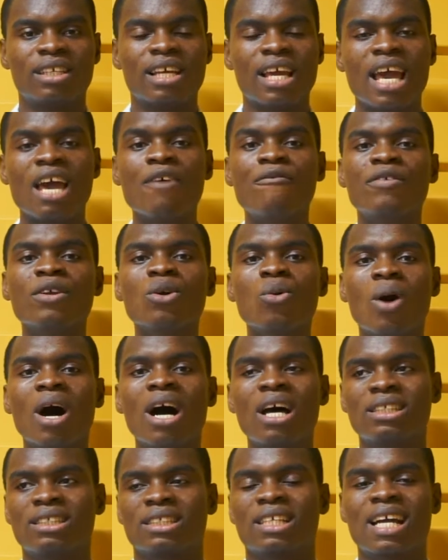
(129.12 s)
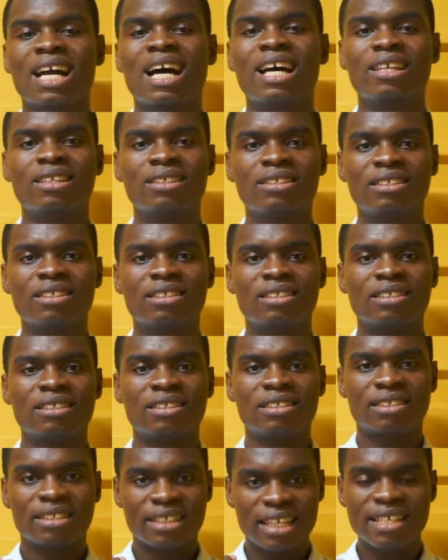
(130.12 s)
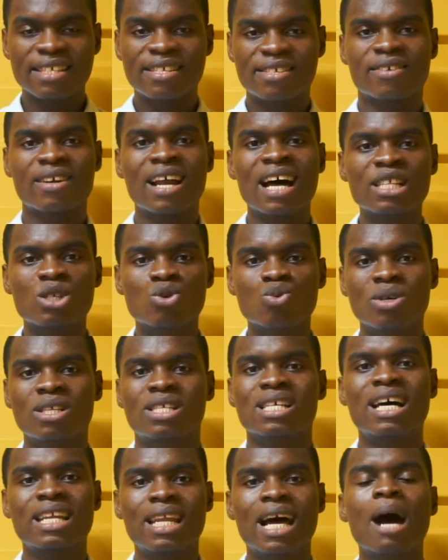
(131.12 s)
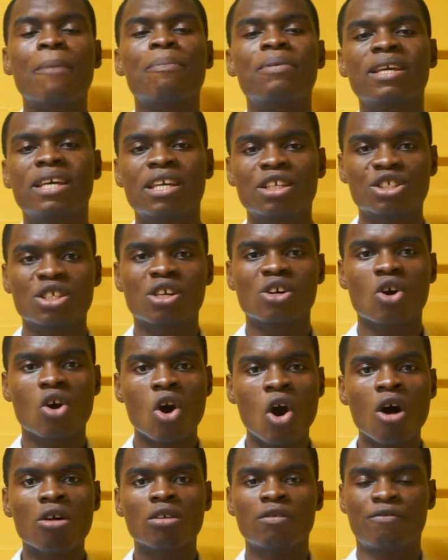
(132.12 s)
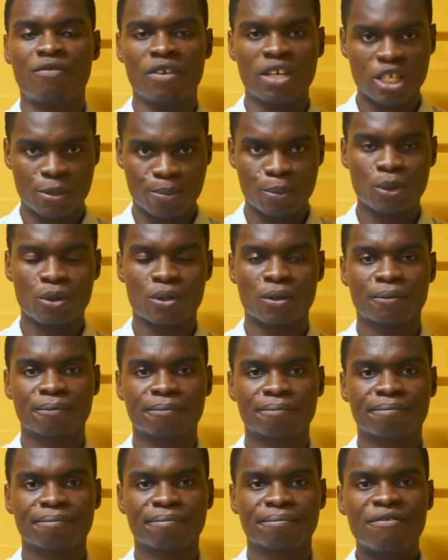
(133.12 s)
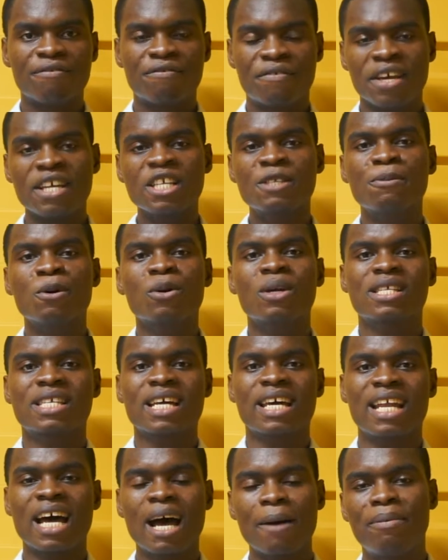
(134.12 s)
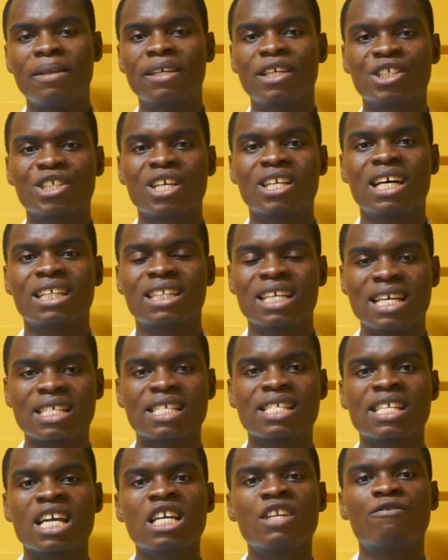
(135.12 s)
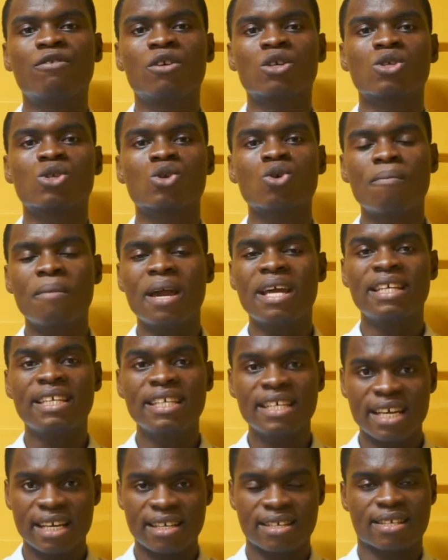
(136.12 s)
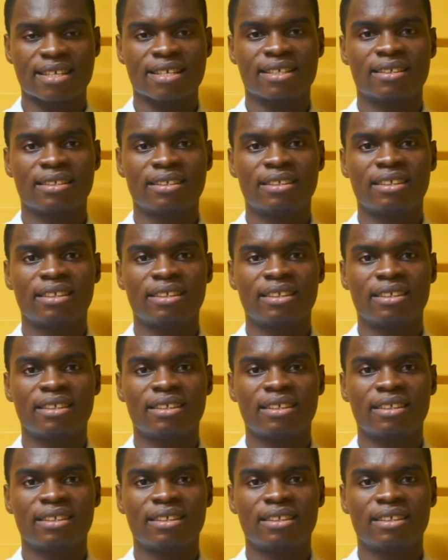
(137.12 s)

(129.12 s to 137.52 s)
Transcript: everyone can interact with an application called Facebook. Facebook is an application that has stayed for so many years.